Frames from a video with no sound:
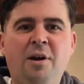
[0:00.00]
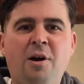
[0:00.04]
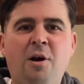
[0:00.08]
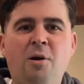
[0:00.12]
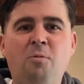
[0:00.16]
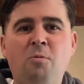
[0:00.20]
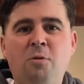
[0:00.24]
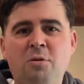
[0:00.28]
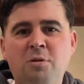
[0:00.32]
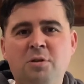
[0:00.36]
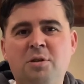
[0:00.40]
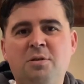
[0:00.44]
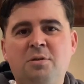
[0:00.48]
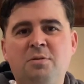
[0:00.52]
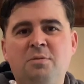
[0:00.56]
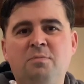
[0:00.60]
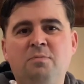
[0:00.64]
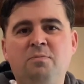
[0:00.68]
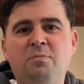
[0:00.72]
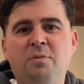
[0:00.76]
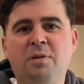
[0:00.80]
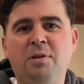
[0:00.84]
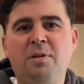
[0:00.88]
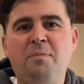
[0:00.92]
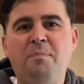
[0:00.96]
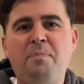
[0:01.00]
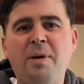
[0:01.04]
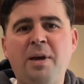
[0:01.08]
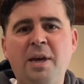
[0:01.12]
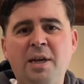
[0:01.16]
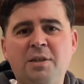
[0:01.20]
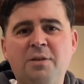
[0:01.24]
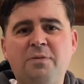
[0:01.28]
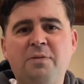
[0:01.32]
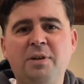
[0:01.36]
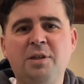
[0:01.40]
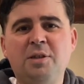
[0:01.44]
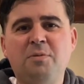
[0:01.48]
And what's one of the
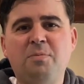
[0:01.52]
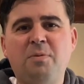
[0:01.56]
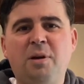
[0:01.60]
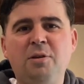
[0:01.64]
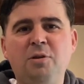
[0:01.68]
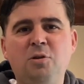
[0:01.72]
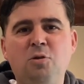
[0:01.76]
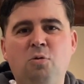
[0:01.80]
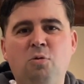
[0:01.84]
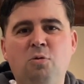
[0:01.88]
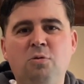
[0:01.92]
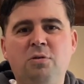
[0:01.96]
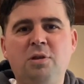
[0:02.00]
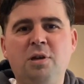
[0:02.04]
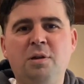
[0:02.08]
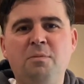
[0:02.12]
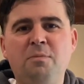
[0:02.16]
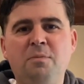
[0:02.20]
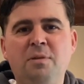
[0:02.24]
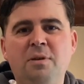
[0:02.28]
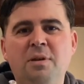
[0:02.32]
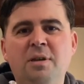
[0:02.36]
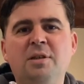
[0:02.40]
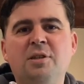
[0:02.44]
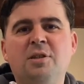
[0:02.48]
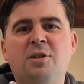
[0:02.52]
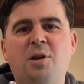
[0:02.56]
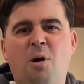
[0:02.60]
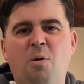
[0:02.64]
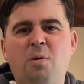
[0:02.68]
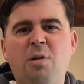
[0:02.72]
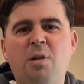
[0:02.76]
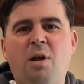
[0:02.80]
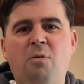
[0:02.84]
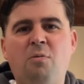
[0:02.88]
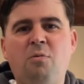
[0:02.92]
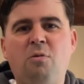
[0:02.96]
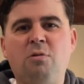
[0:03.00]
best things about the autumn? It's
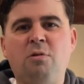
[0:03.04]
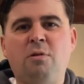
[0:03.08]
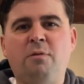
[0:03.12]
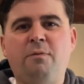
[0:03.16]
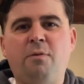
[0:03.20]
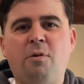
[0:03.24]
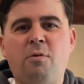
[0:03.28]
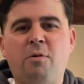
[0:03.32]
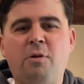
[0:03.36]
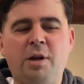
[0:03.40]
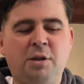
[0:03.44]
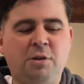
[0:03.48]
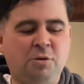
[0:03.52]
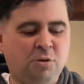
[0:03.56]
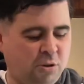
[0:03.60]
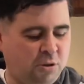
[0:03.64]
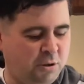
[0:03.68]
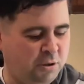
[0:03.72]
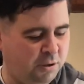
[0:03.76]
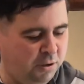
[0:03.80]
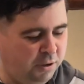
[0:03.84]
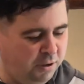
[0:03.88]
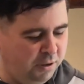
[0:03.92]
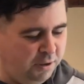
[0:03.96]
going out on the forage.